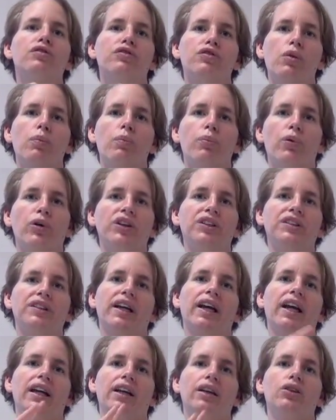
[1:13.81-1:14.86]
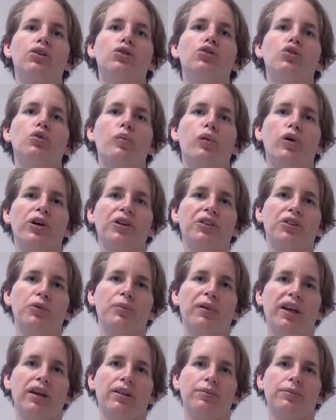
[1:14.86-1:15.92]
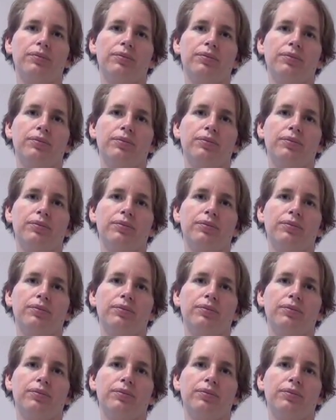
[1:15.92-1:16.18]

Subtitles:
from point A to point B.